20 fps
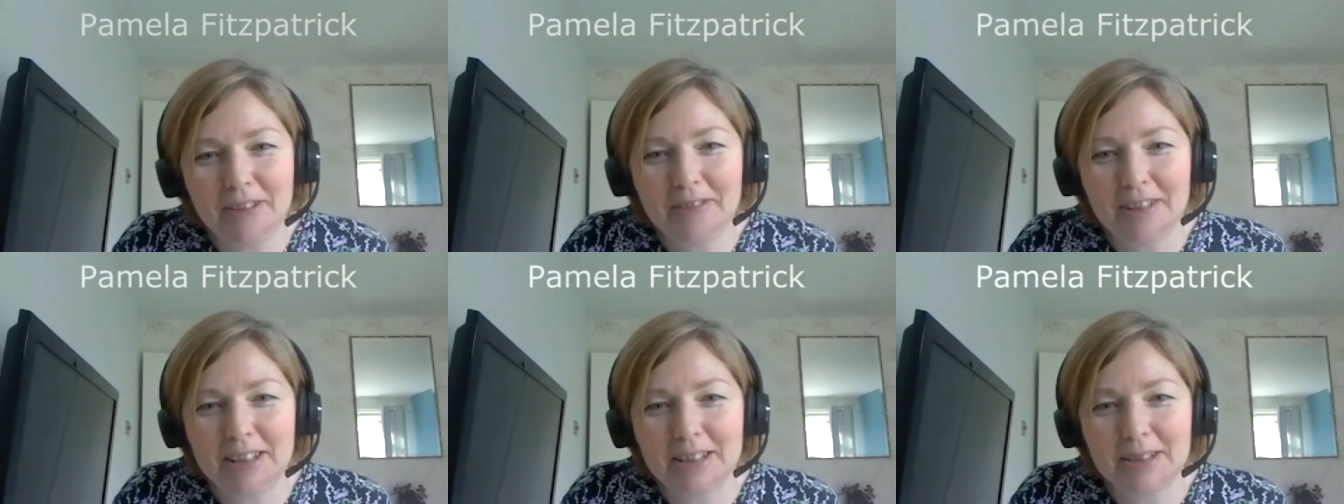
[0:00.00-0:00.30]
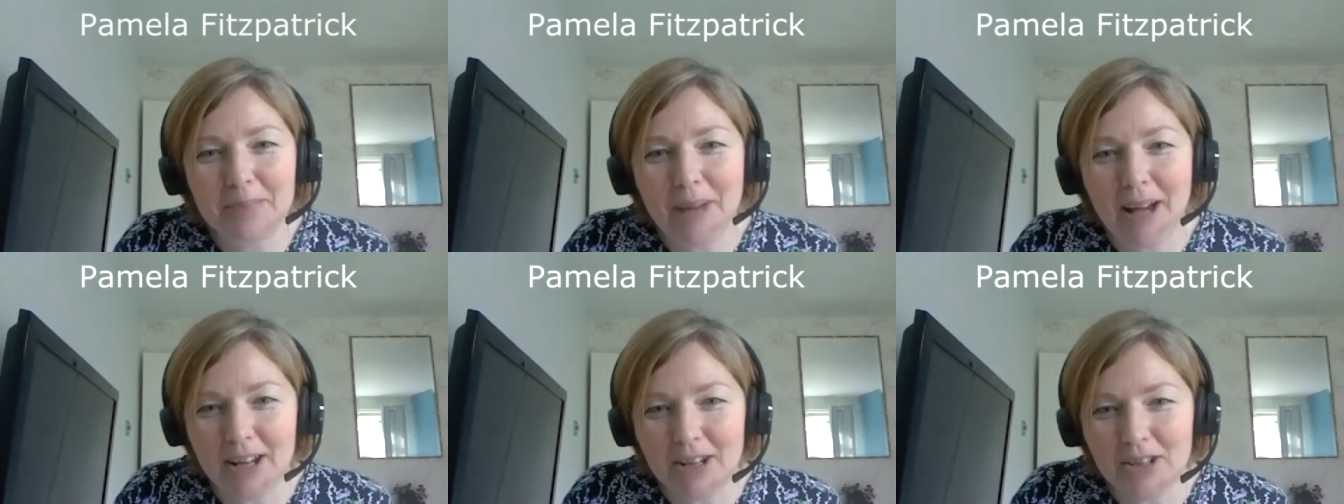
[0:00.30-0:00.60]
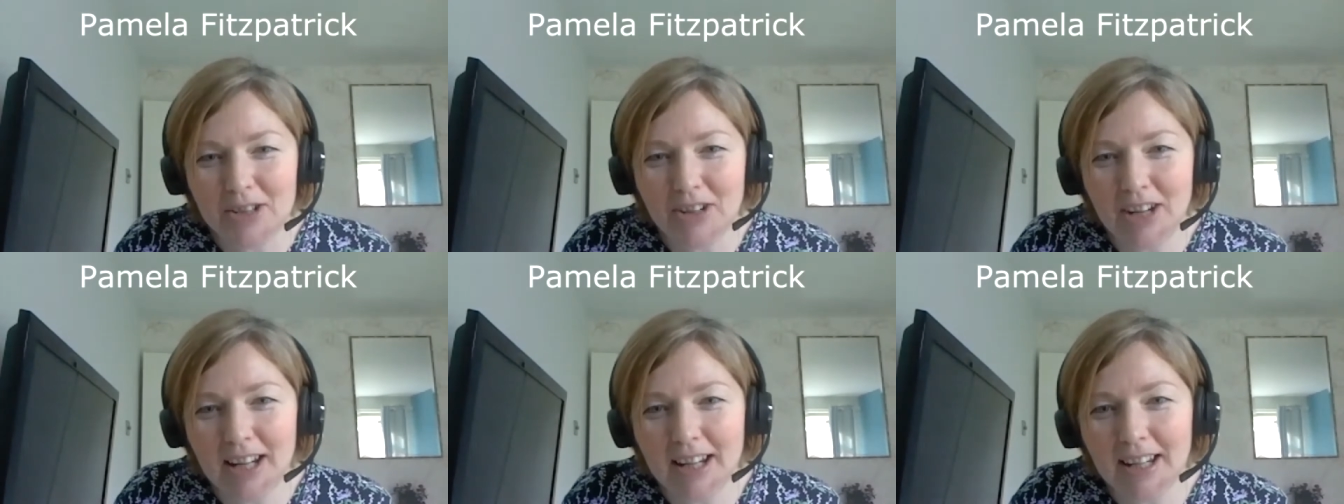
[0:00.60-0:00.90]

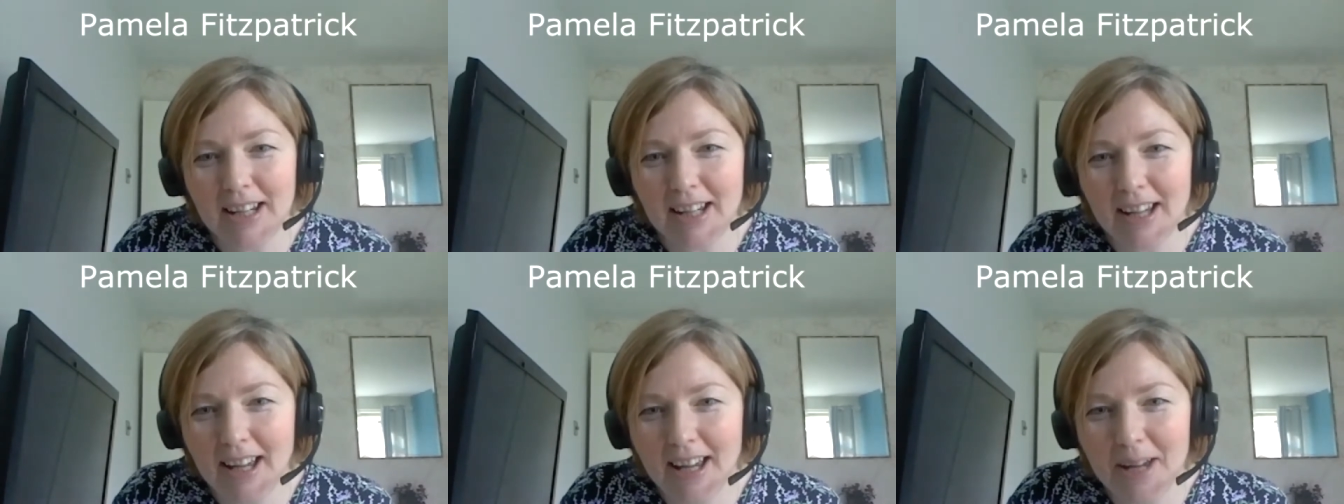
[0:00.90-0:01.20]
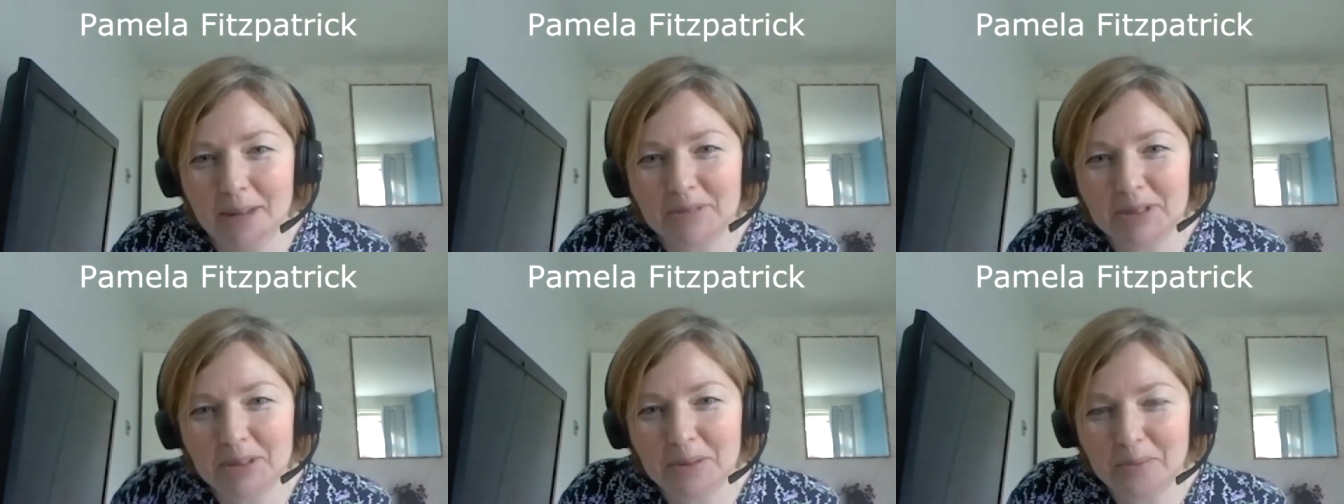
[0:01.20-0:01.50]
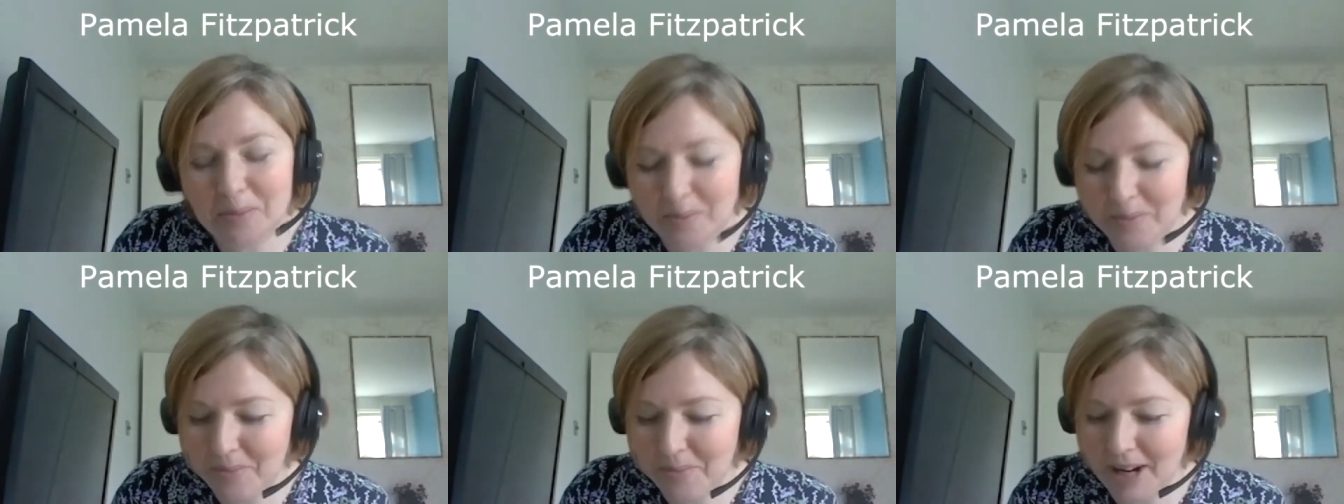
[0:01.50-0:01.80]
Fitzpatrick to
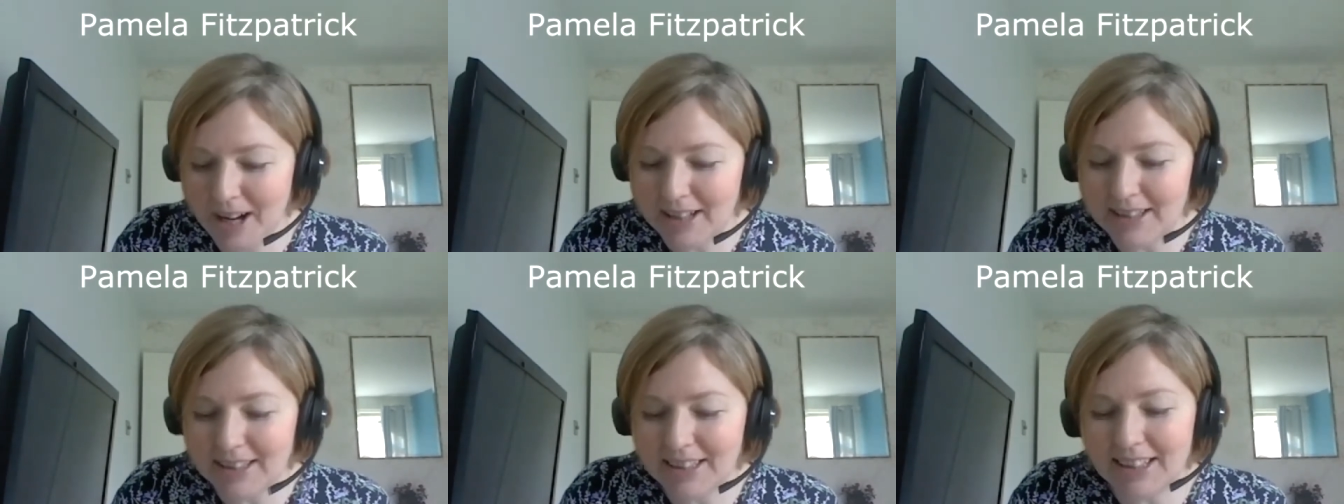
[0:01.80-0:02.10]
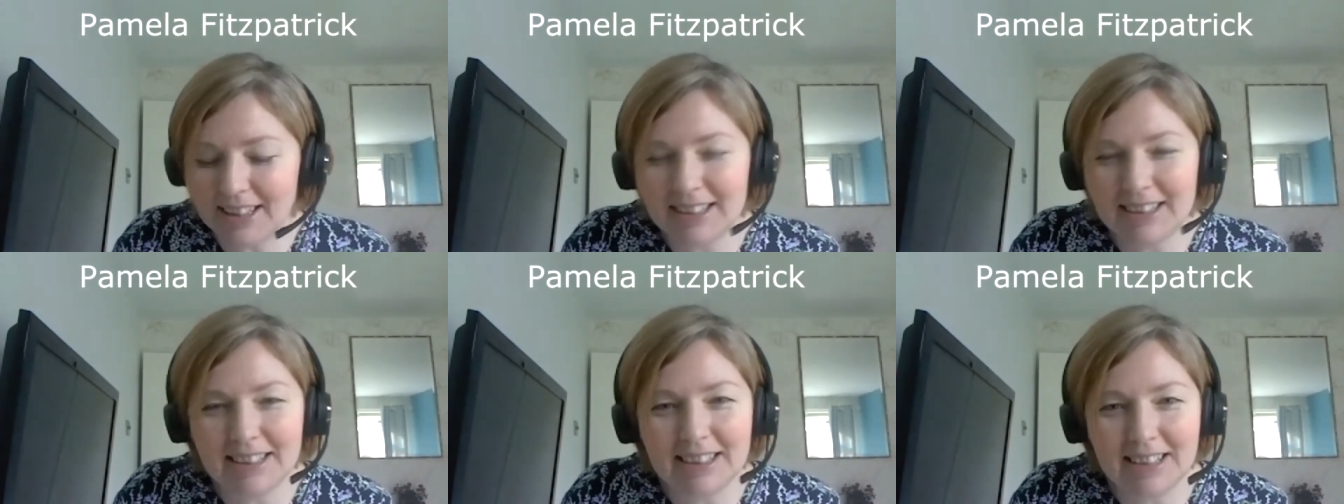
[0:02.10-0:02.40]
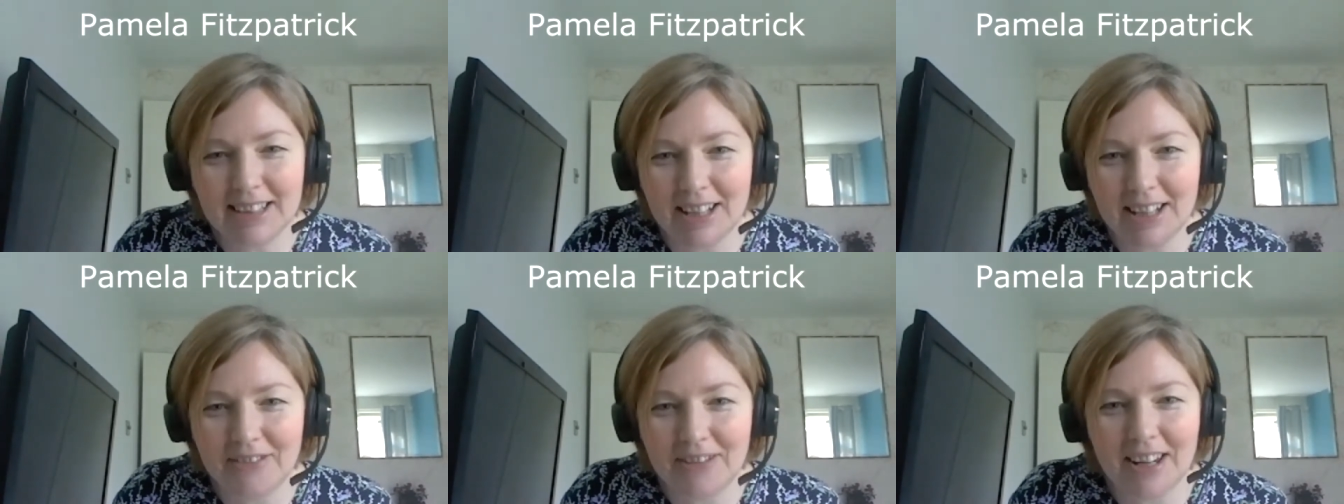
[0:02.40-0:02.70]
Praxis
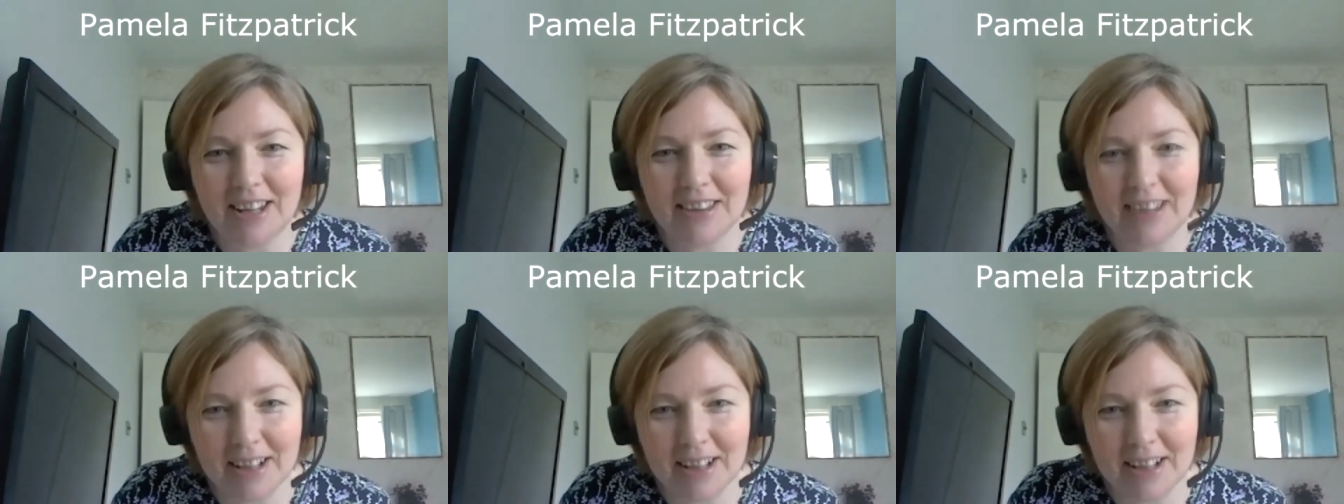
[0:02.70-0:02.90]
TV.